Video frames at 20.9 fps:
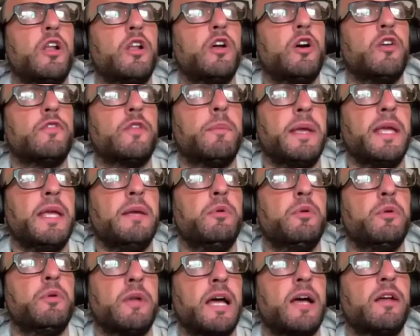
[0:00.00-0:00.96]
lot of the
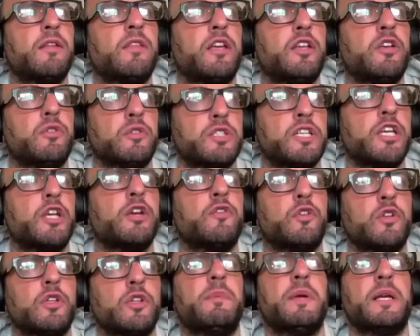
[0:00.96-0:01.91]
people now that you're seeing have
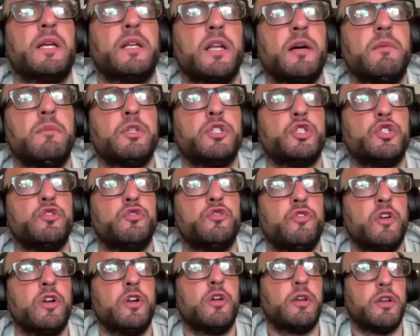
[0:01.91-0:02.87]
got the big numbers, you
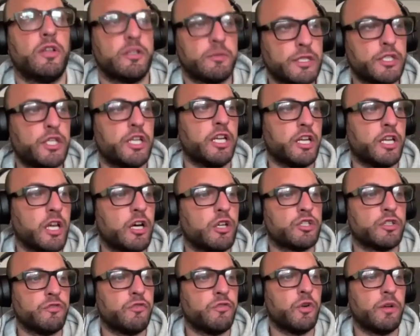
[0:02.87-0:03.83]
follow it, especially girls
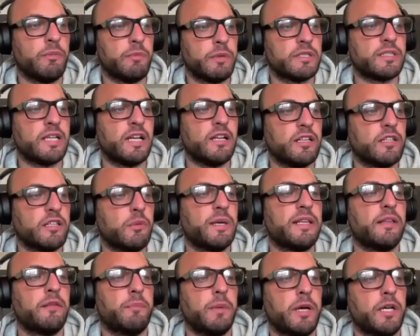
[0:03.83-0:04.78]
are following because they like the way
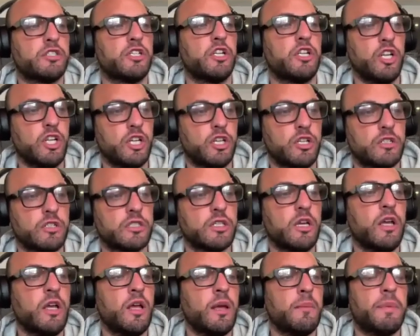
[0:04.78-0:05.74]
the person looks,
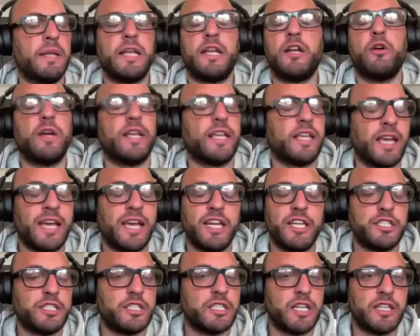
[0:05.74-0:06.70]
but they're not
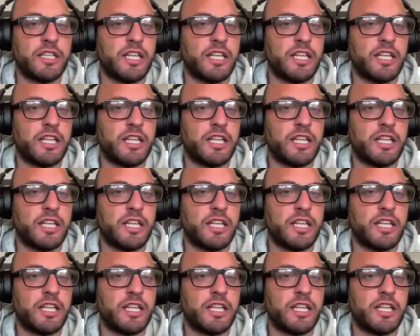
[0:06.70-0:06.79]
engaged in it.